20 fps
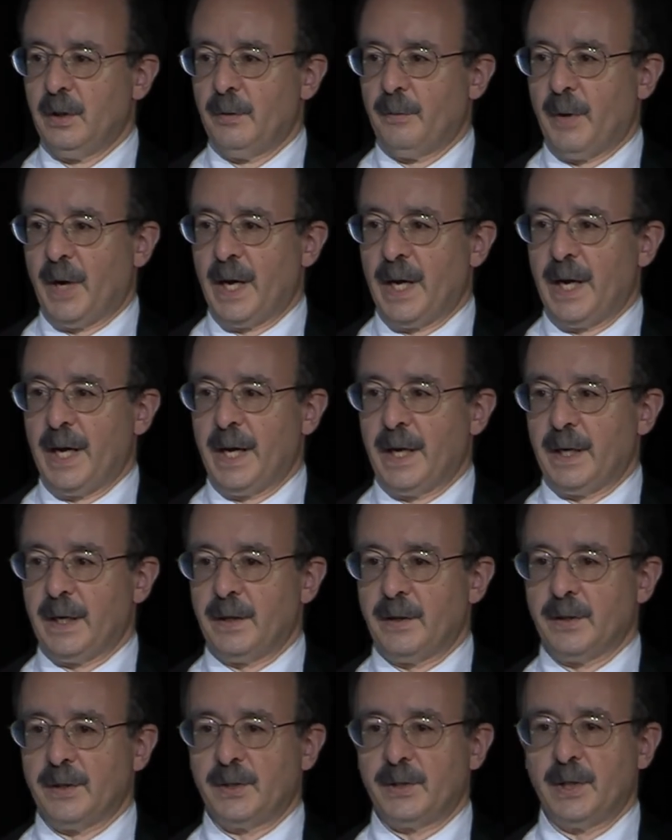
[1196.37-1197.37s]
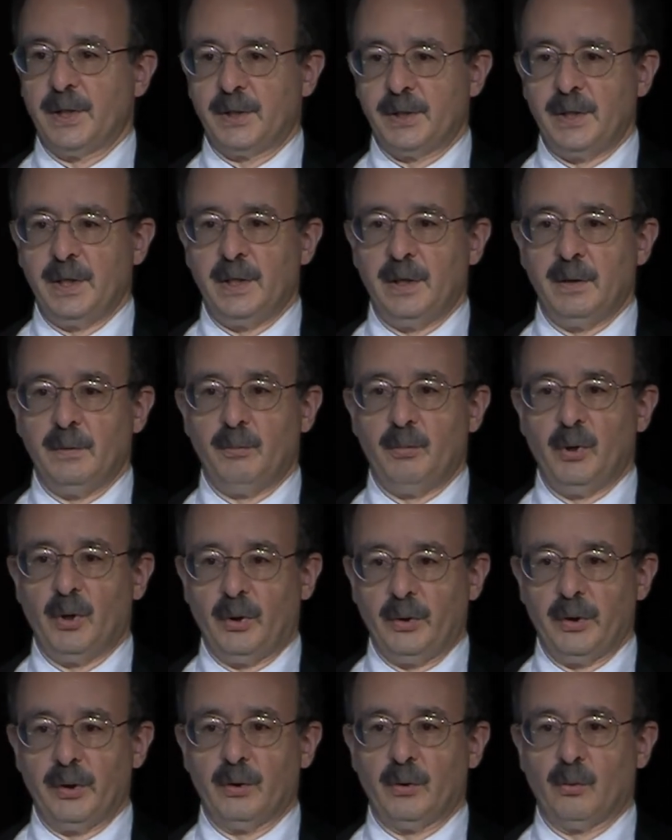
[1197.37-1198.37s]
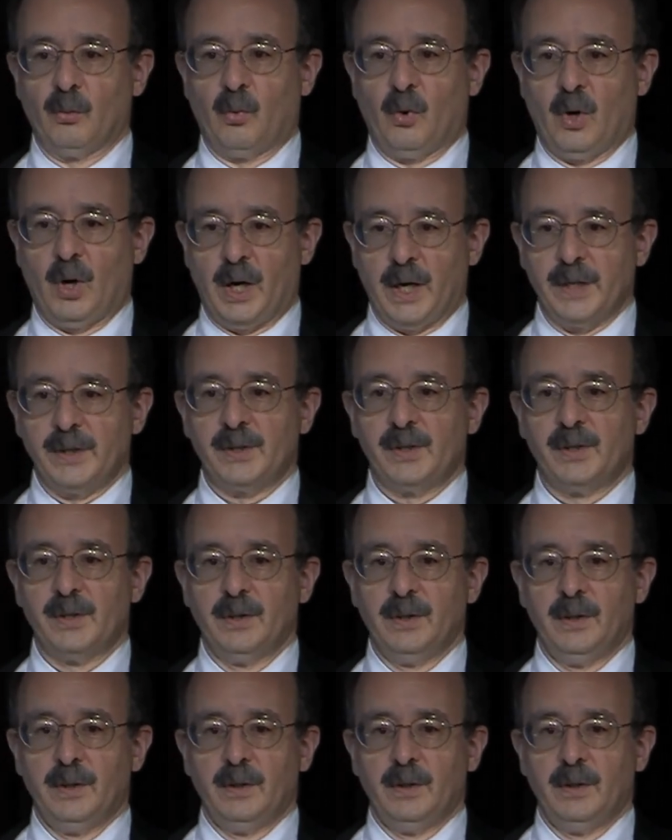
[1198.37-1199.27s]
by adding 60 billion watts.